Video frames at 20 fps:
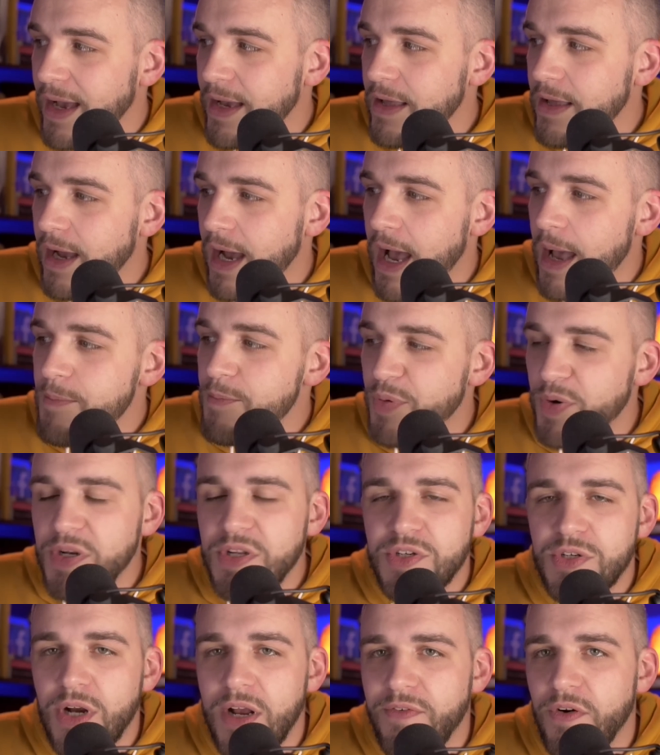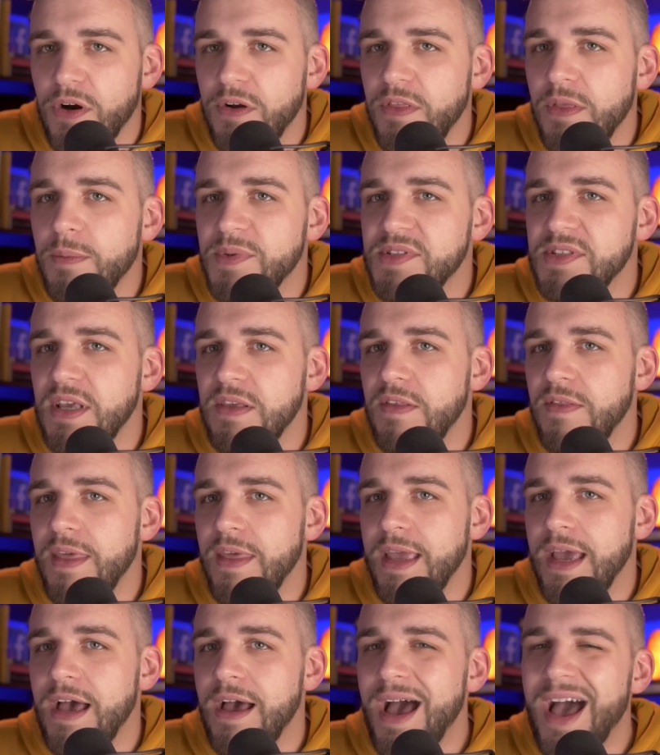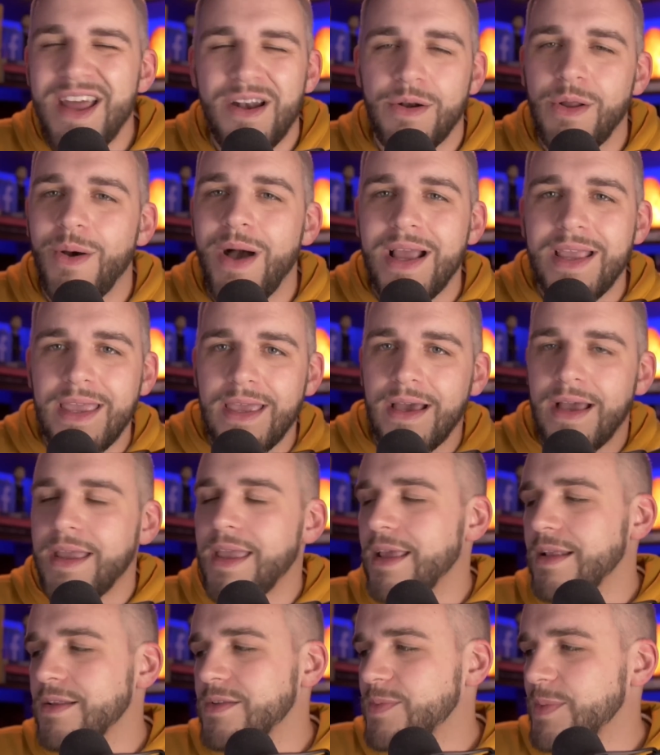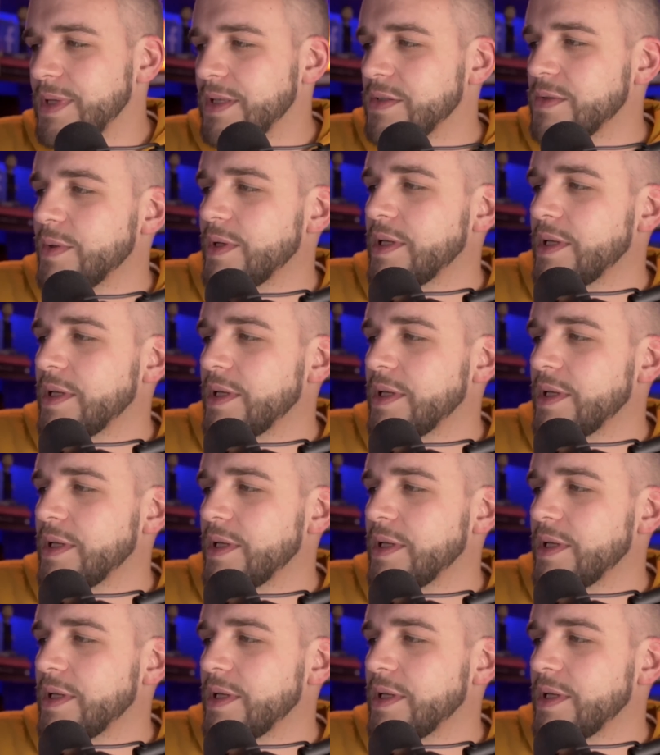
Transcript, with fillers: I'm pretty sure I've heard them say uh, that they have. I don't know. I am I'm, I'm pretty